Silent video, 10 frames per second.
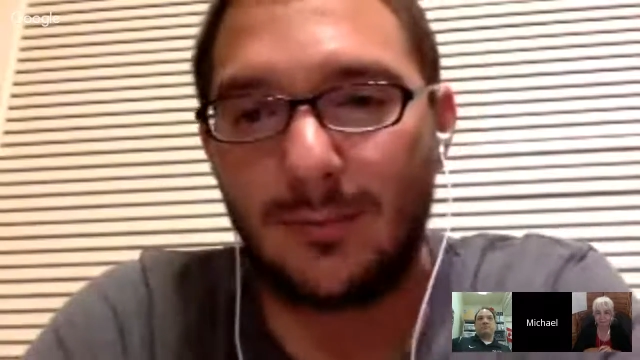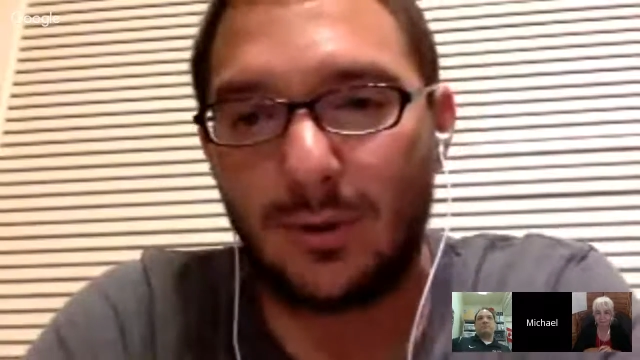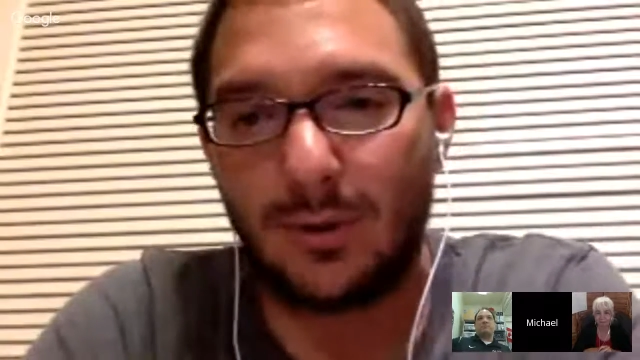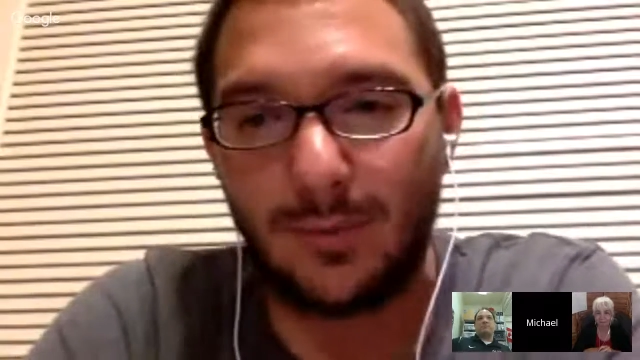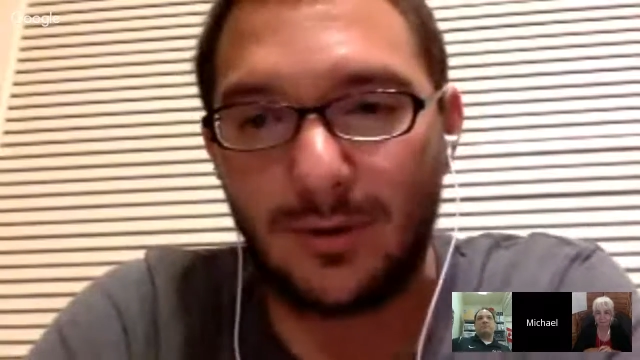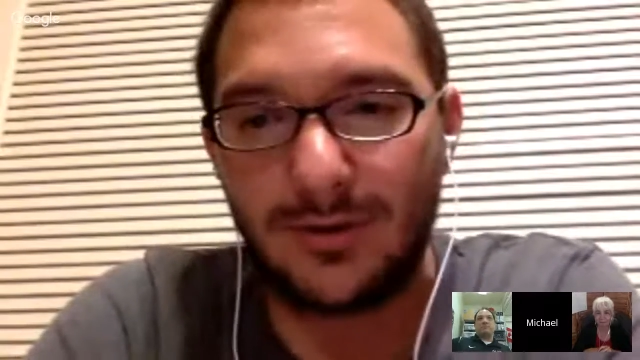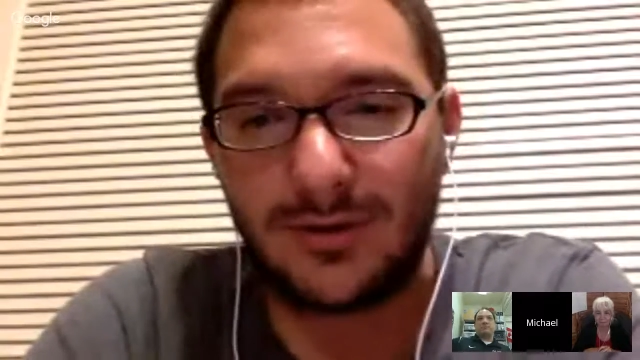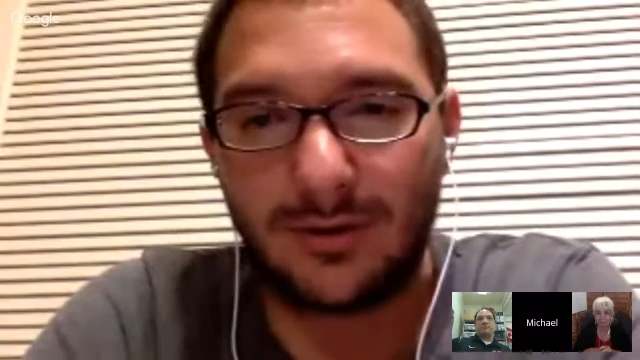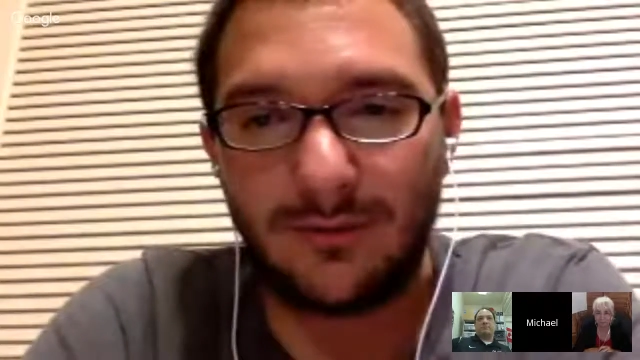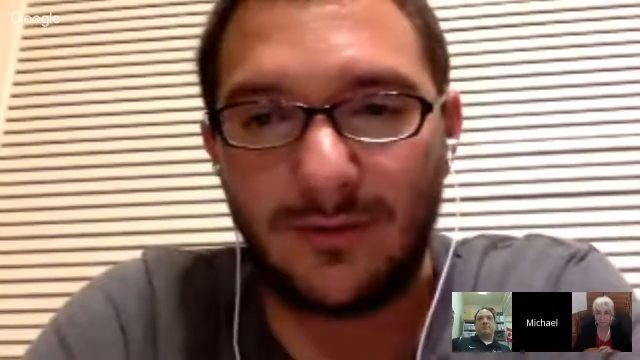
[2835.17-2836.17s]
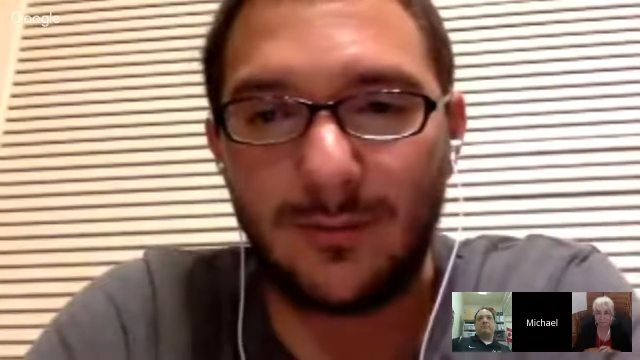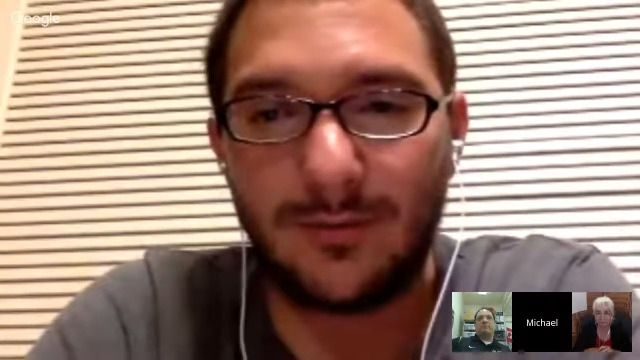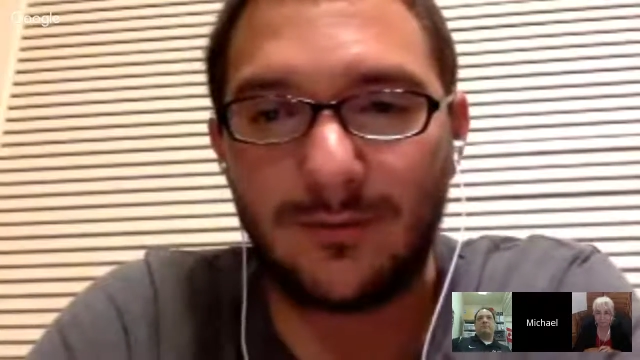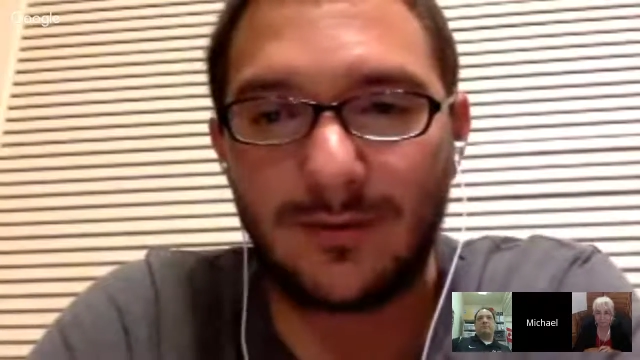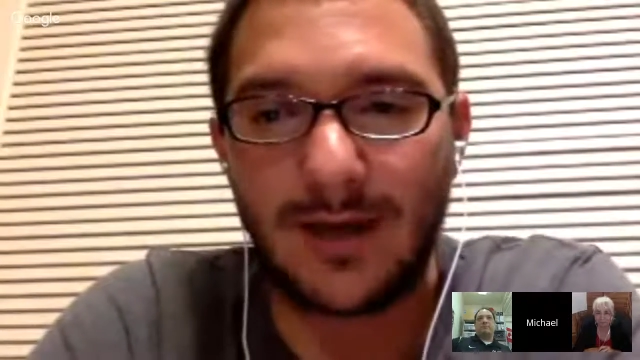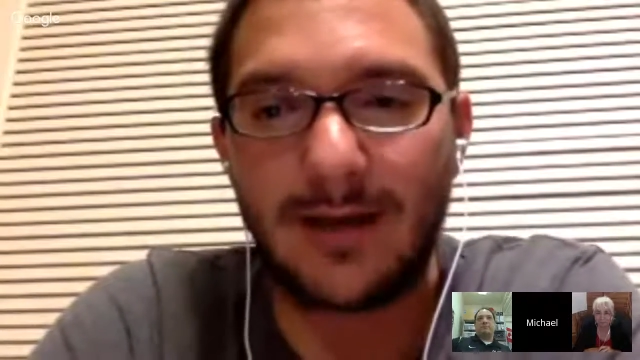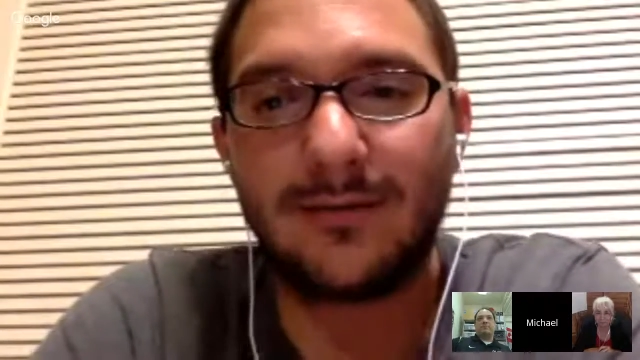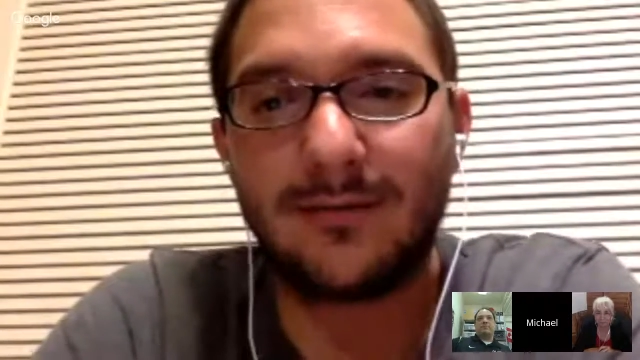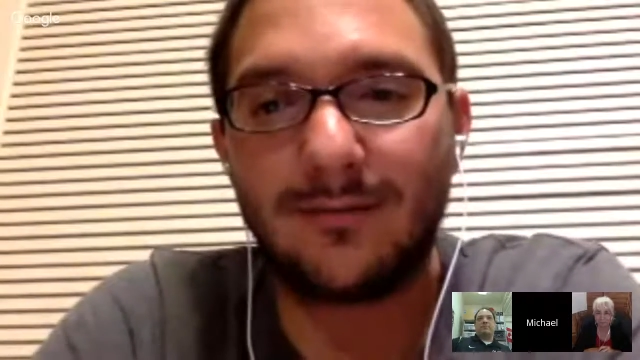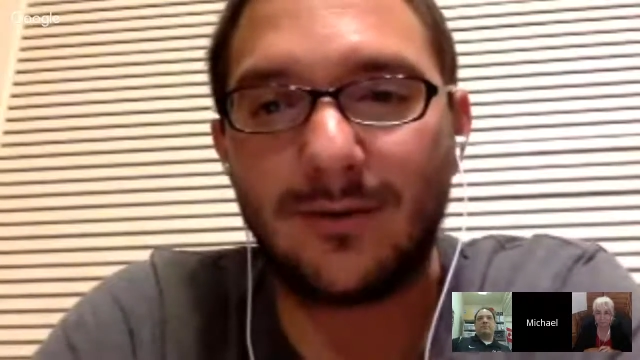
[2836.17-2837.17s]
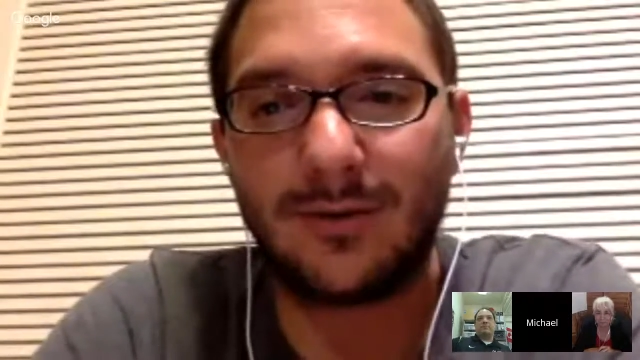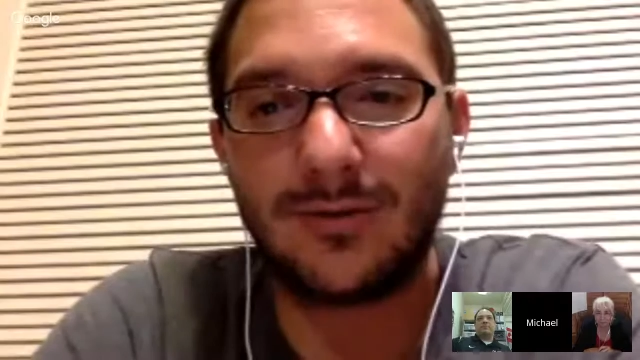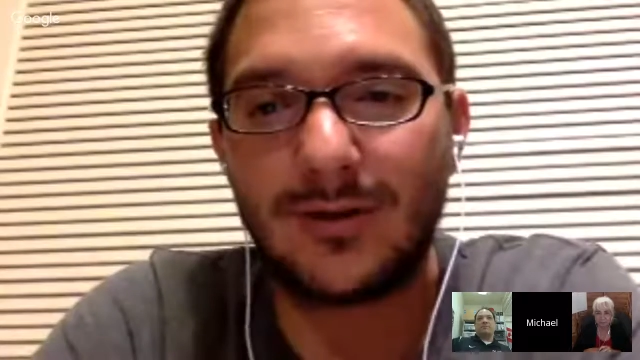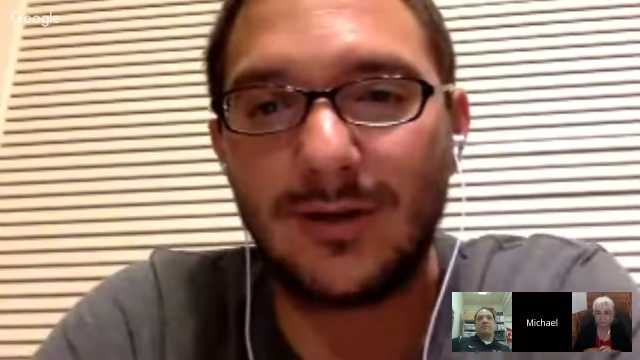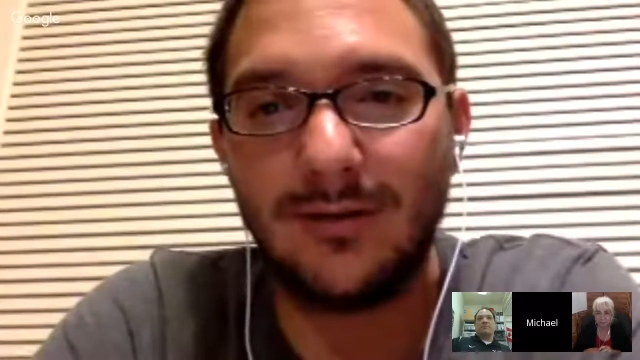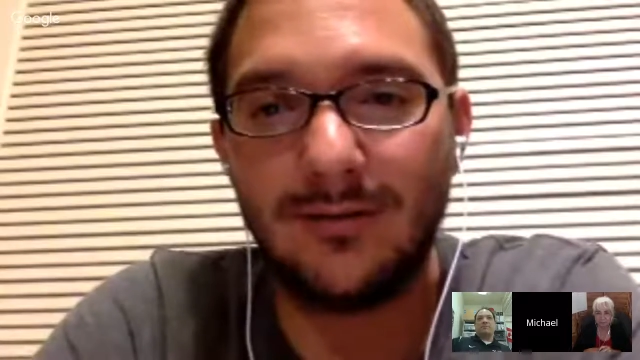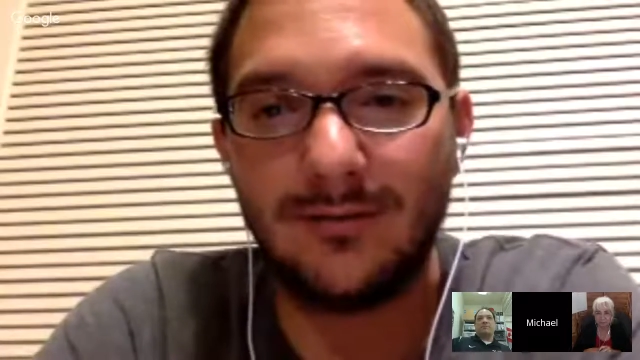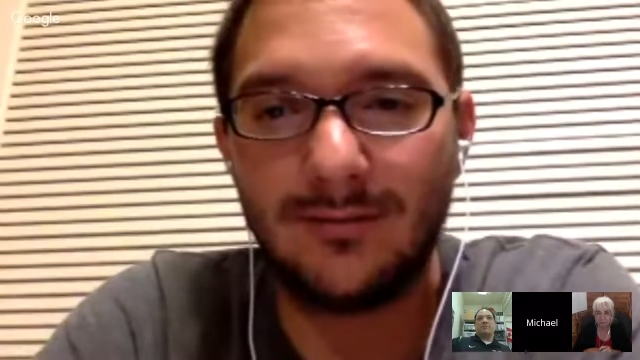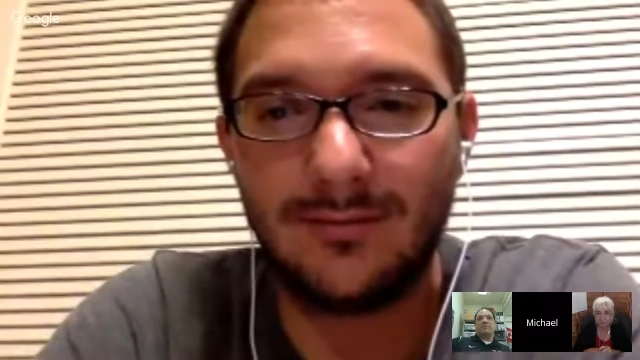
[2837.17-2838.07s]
Early bird's still available for that, if you're interested.